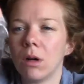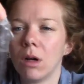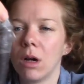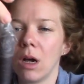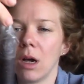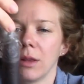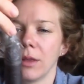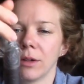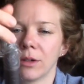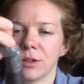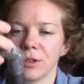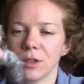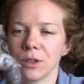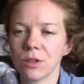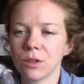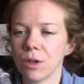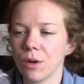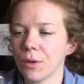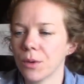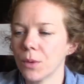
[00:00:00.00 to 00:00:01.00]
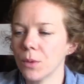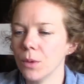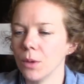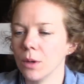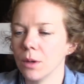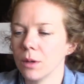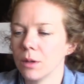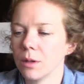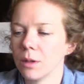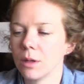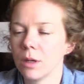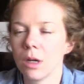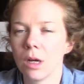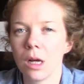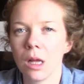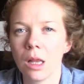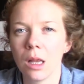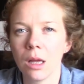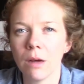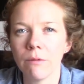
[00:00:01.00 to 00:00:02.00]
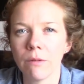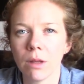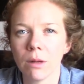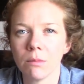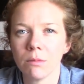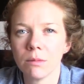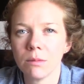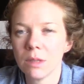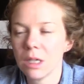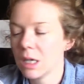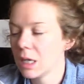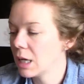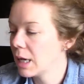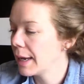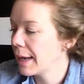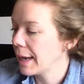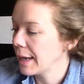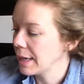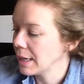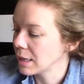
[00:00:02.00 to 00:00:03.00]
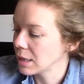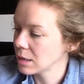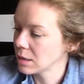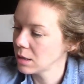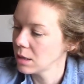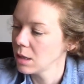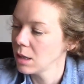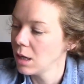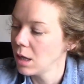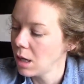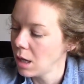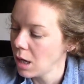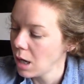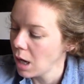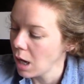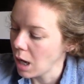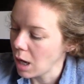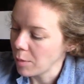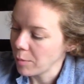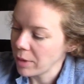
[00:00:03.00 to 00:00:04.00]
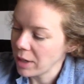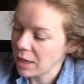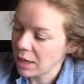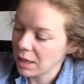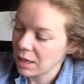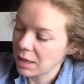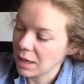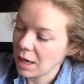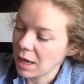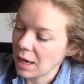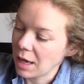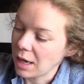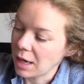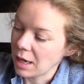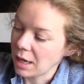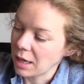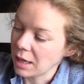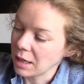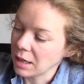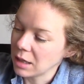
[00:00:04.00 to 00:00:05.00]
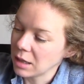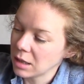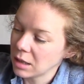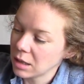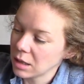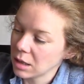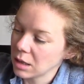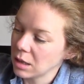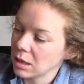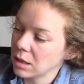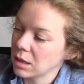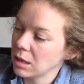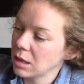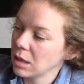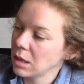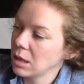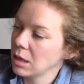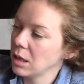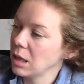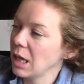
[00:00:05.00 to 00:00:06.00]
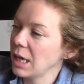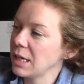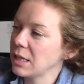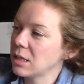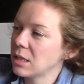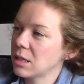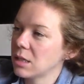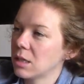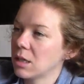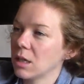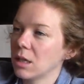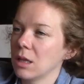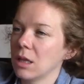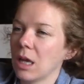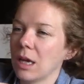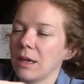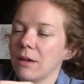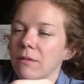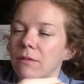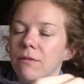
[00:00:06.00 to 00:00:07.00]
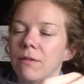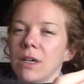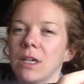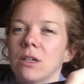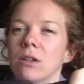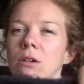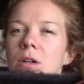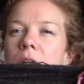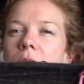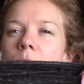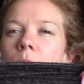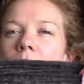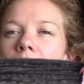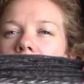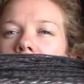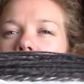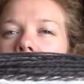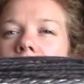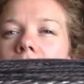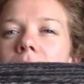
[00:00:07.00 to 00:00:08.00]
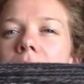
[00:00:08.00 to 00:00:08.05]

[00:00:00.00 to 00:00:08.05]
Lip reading: And they're just so cool. I love them. And I made a lace to light fingering weight